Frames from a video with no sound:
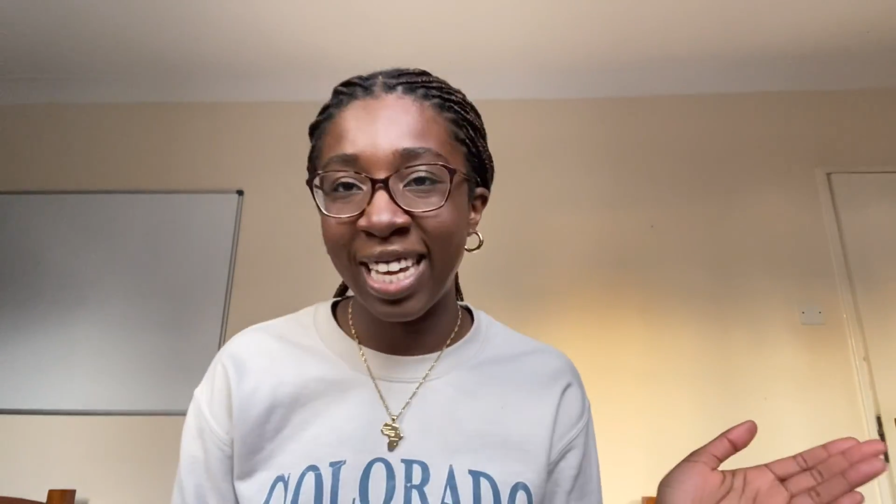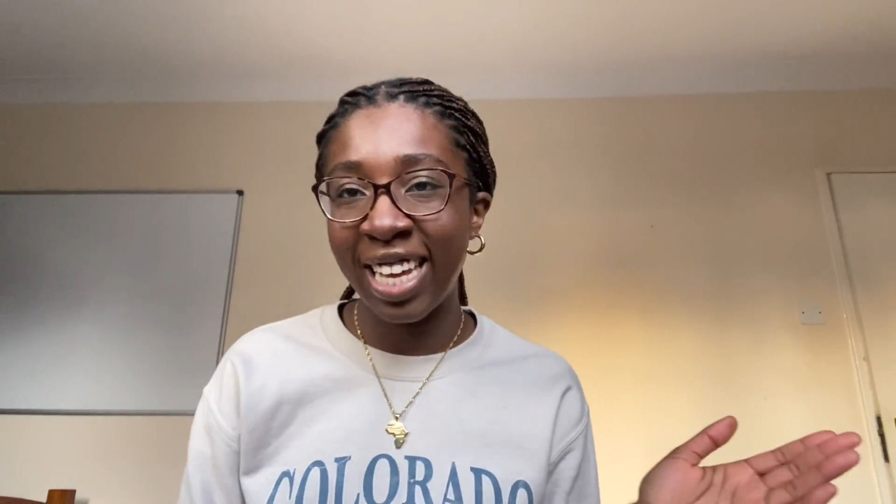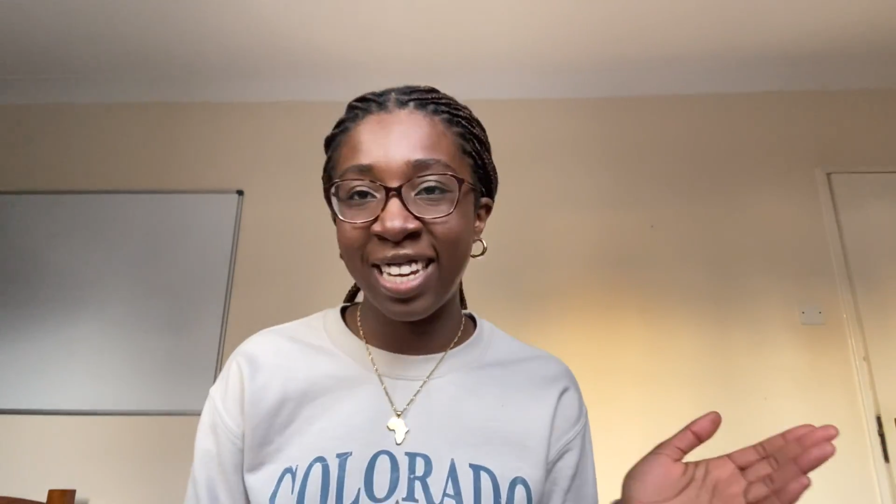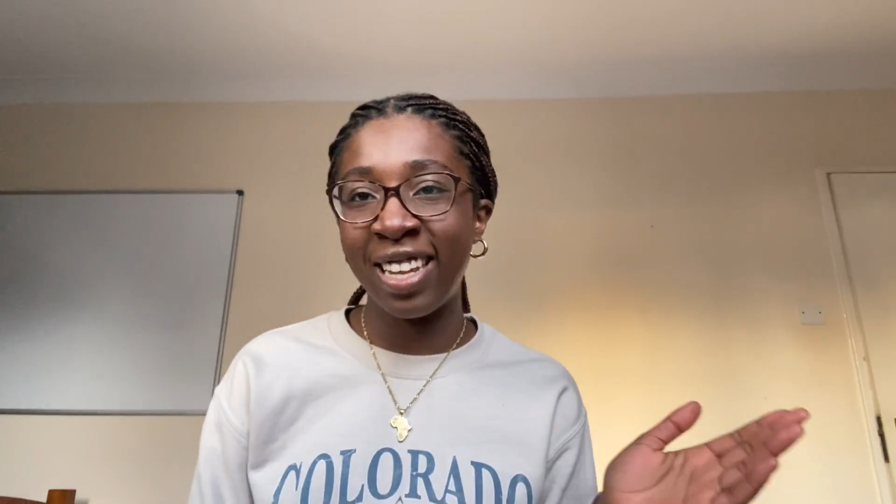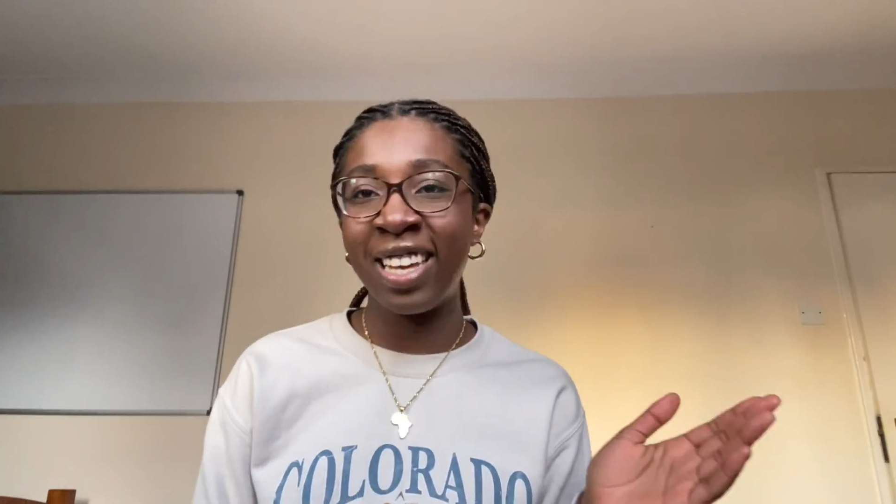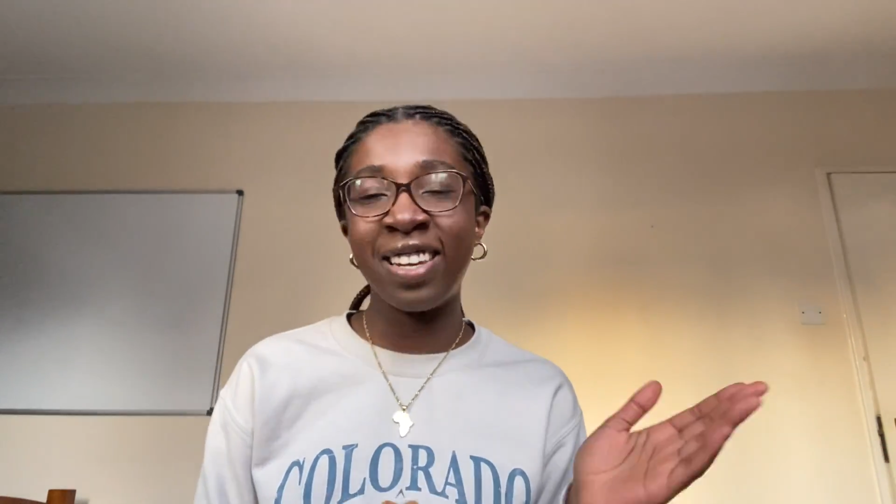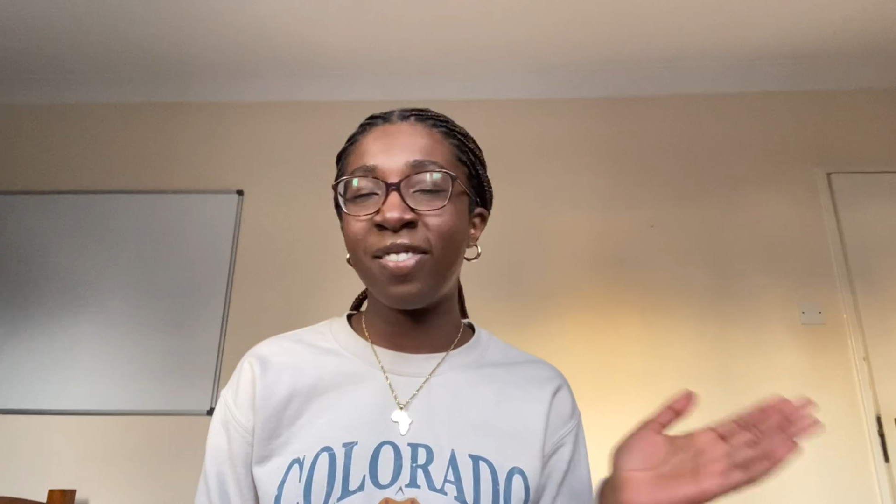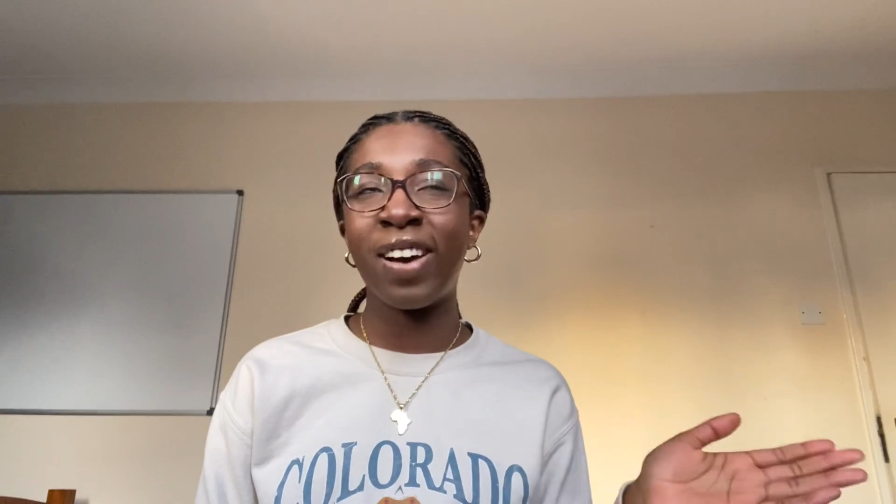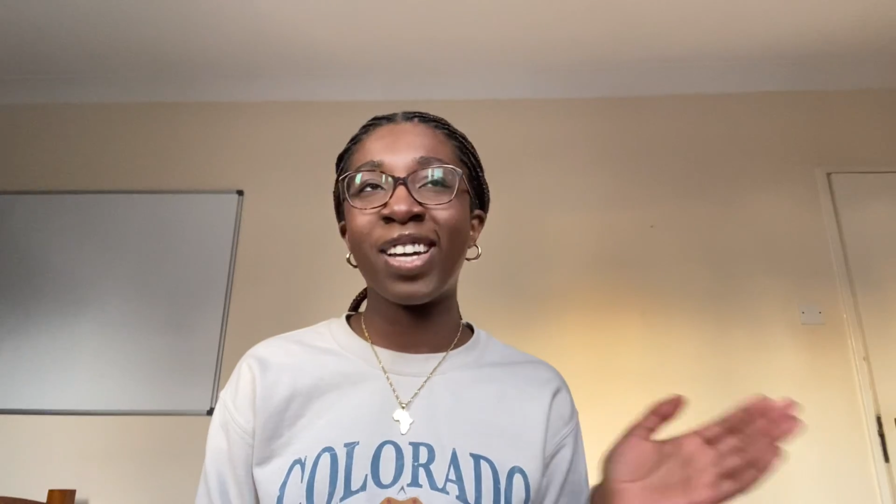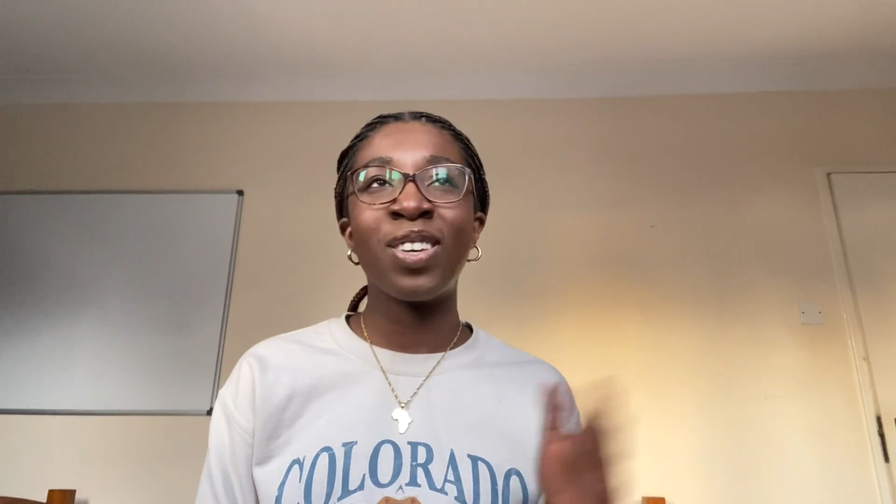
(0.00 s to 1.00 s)
in the
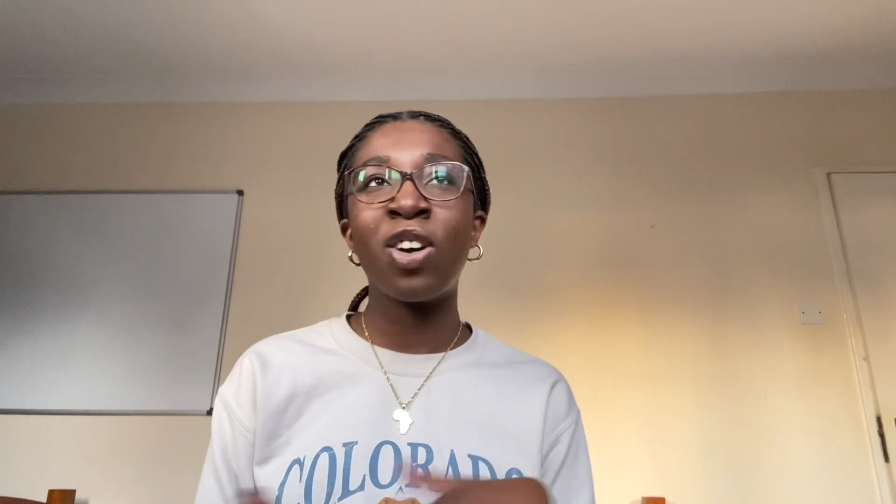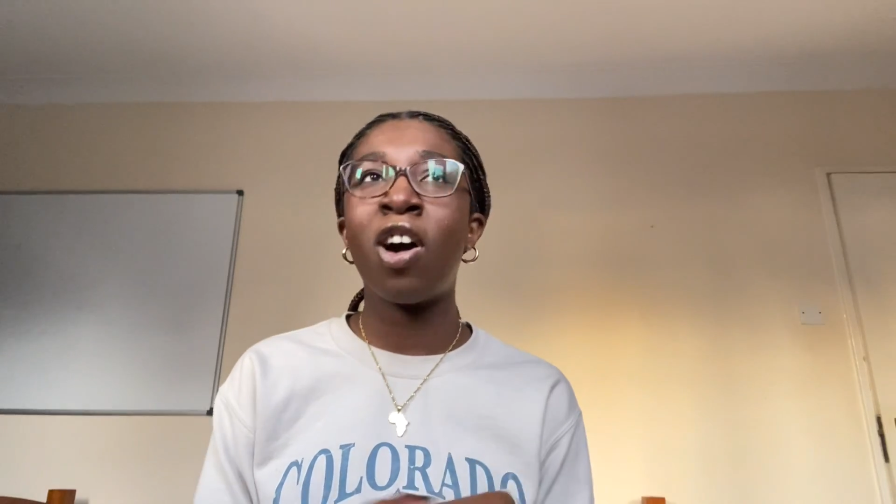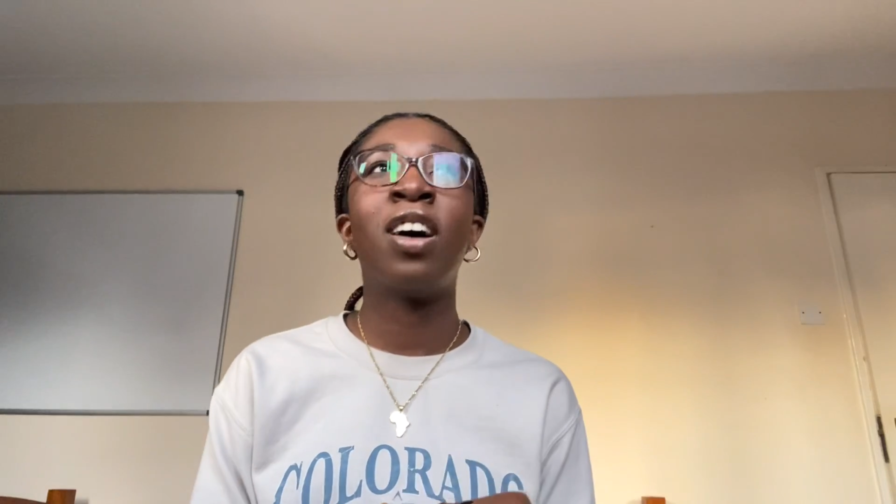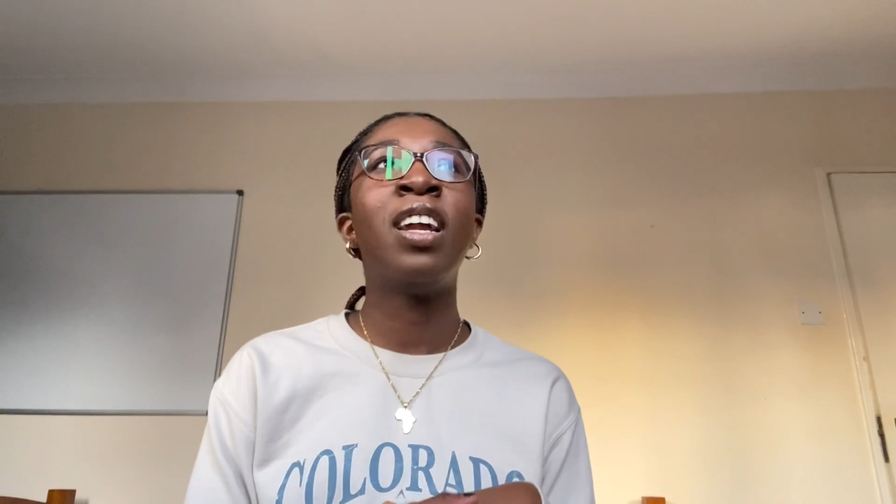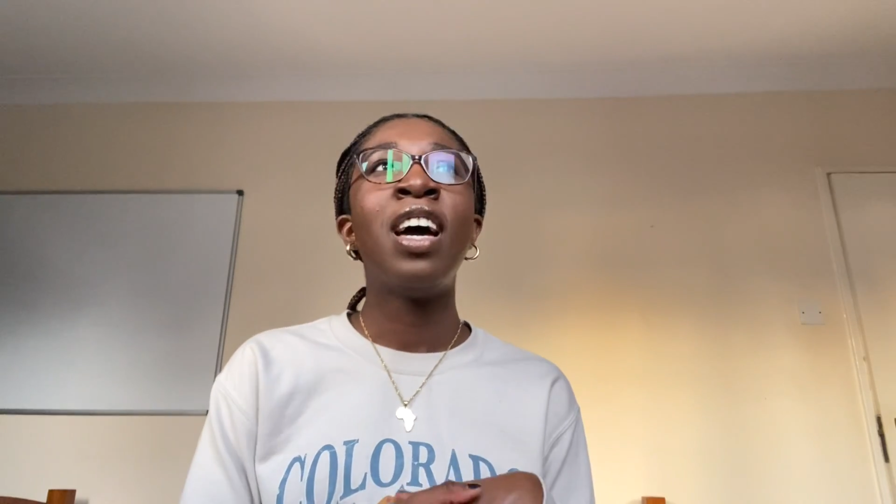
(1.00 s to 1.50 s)
VAC. You can't.